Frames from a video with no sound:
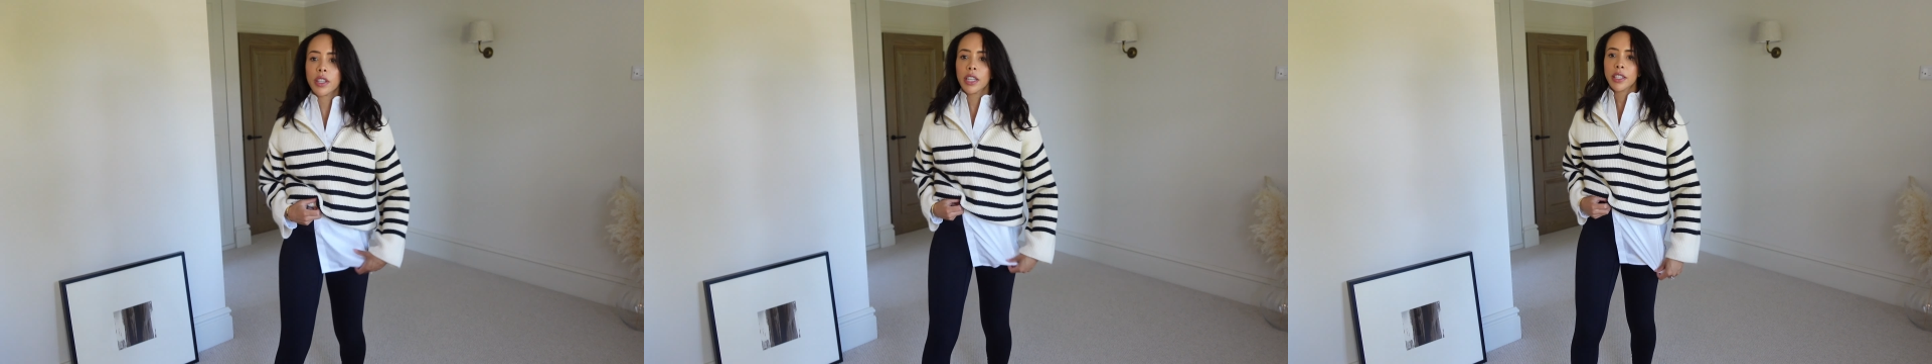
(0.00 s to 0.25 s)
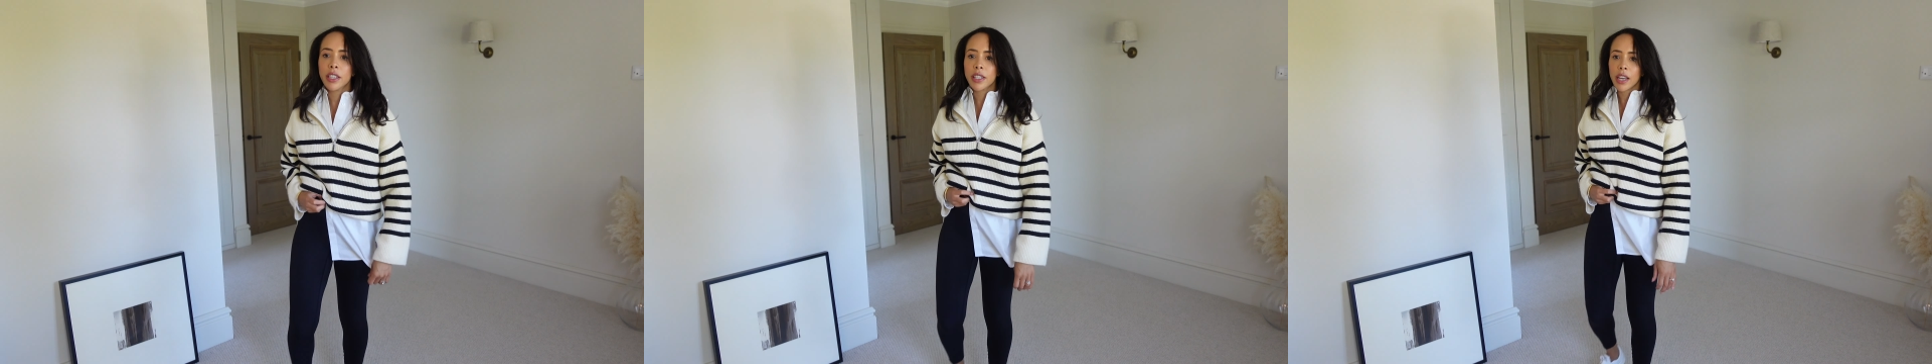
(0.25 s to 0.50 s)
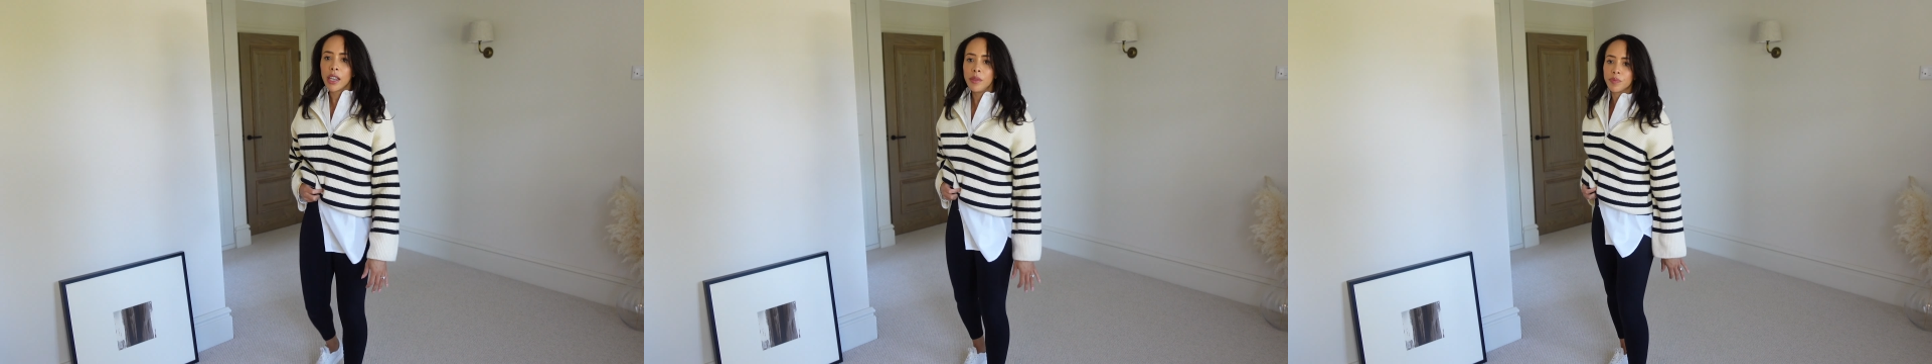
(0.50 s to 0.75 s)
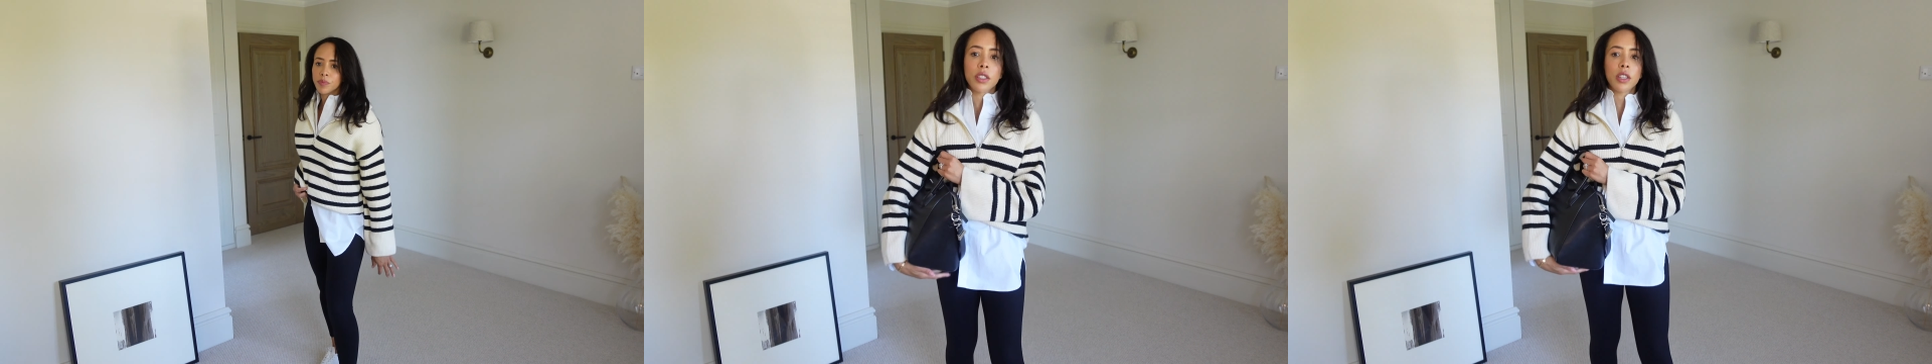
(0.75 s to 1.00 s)
this is
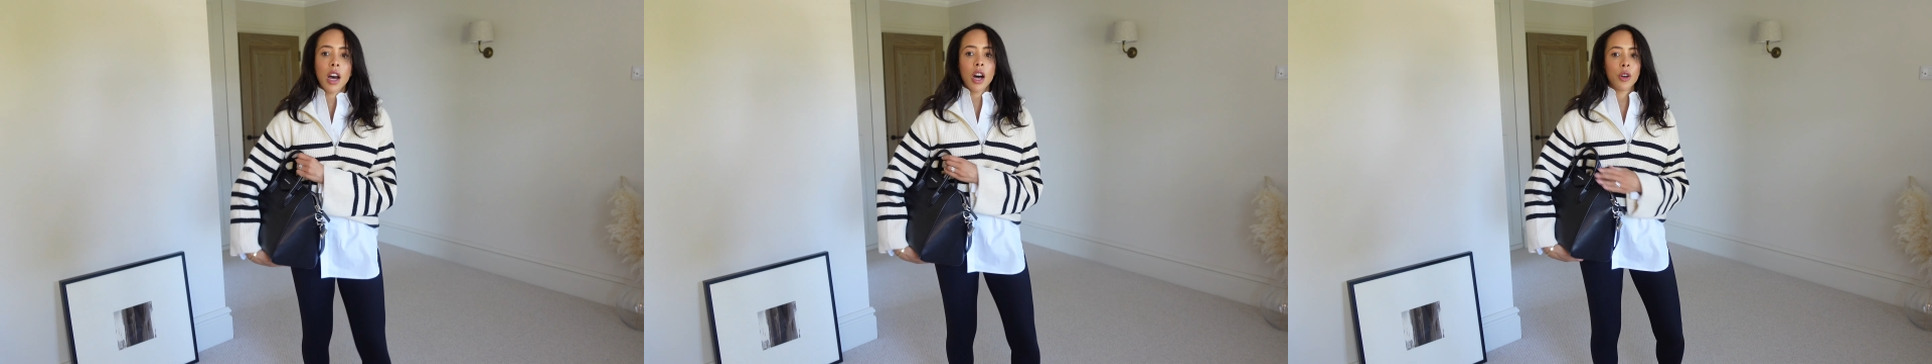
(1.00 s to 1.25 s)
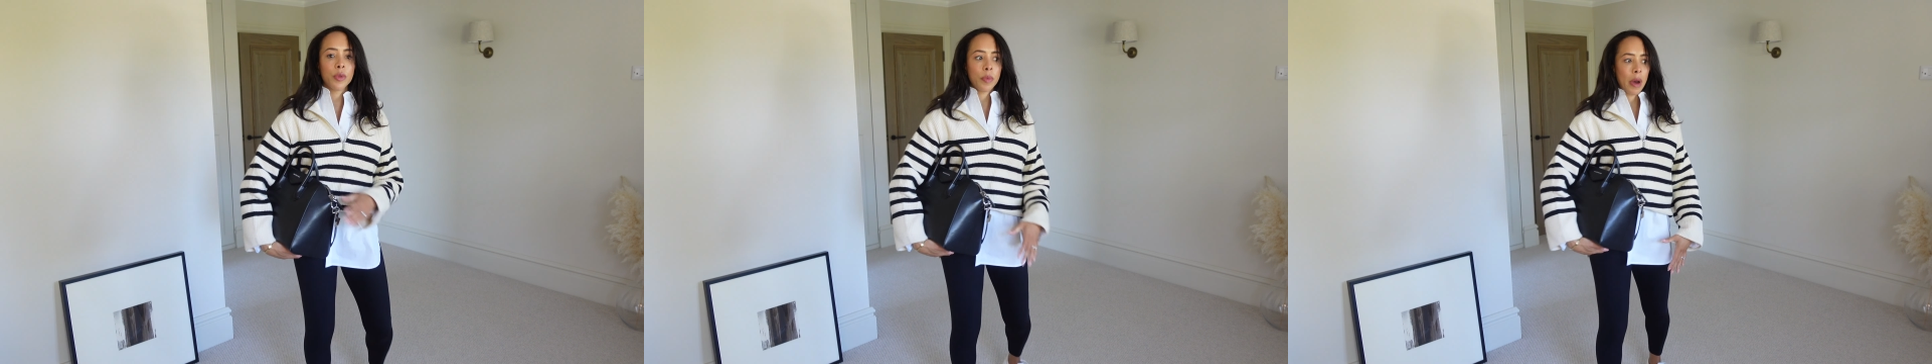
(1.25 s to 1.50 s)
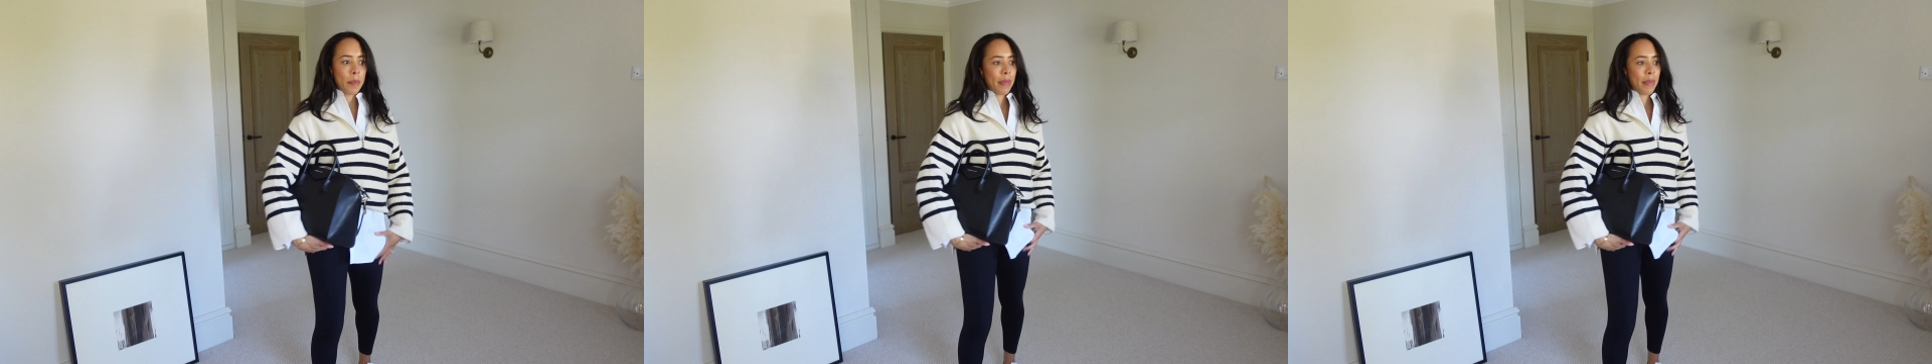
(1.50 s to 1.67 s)
it, style with my